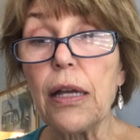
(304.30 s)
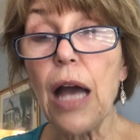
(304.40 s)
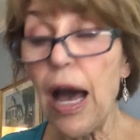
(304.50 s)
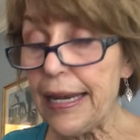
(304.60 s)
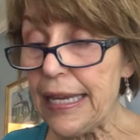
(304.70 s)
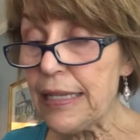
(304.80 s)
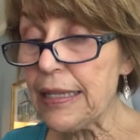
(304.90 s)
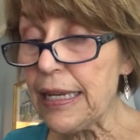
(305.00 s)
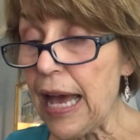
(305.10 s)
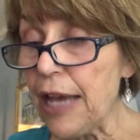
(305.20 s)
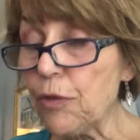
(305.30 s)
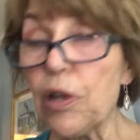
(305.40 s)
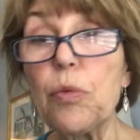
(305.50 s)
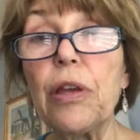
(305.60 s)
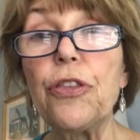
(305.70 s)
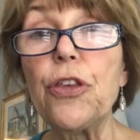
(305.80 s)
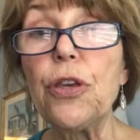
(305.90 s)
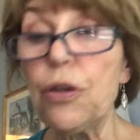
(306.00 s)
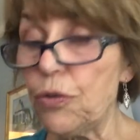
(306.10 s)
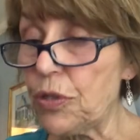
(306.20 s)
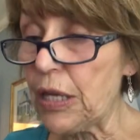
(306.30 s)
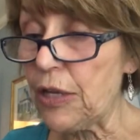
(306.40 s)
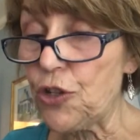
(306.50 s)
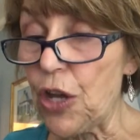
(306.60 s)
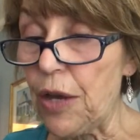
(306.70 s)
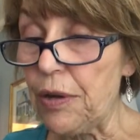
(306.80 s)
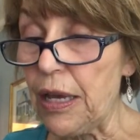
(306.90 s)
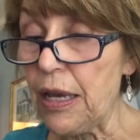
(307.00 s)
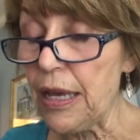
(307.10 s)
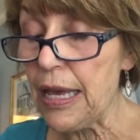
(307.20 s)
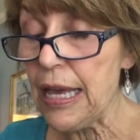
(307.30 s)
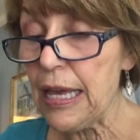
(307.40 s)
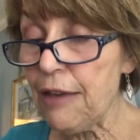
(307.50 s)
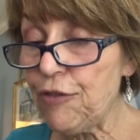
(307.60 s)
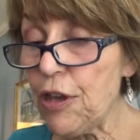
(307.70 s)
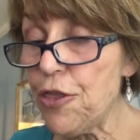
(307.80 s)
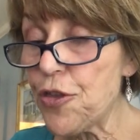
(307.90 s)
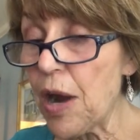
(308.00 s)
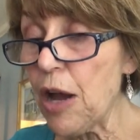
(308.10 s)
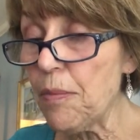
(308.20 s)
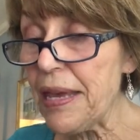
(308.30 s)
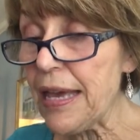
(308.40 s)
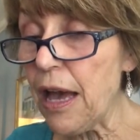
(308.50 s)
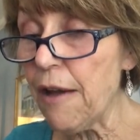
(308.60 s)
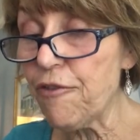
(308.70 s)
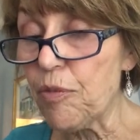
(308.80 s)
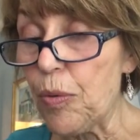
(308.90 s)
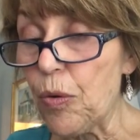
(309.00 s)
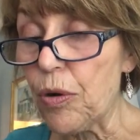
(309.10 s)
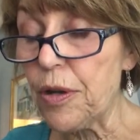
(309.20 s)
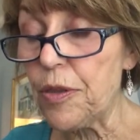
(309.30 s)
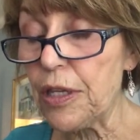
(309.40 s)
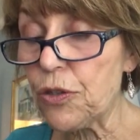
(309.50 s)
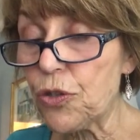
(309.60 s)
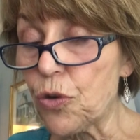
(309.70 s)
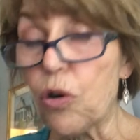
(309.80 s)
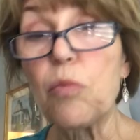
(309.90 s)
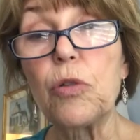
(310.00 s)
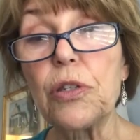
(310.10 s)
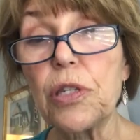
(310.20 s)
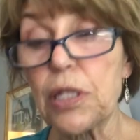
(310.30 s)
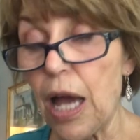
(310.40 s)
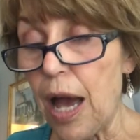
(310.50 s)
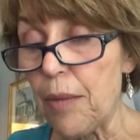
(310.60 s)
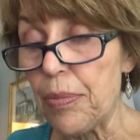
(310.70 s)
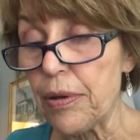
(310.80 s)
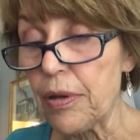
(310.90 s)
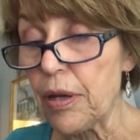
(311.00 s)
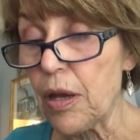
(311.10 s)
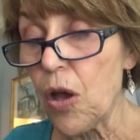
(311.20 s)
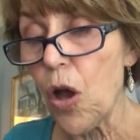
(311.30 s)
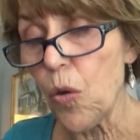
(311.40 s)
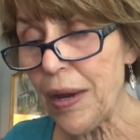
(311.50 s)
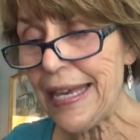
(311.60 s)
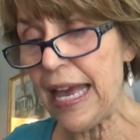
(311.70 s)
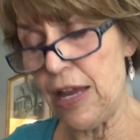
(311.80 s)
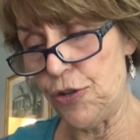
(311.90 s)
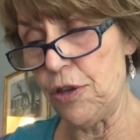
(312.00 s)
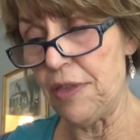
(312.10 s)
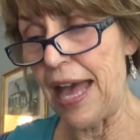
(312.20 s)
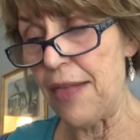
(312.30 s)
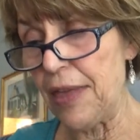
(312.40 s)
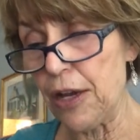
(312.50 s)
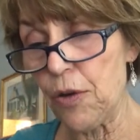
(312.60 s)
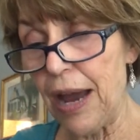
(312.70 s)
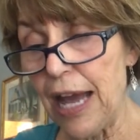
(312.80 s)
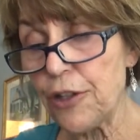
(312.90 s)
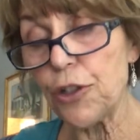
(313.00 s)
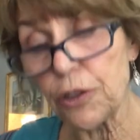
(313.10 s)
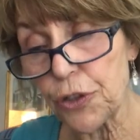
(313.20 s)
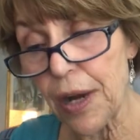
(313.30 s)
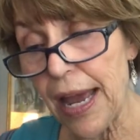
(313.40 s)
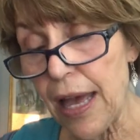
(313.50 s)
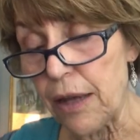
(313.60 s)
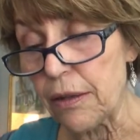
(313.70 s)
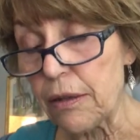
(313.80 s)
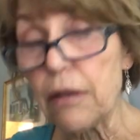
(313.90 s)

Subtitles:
God isn't angry with you, said Jonah. If you throw me overboard, the storm will stop. We can't do that, they cried. You'll drown.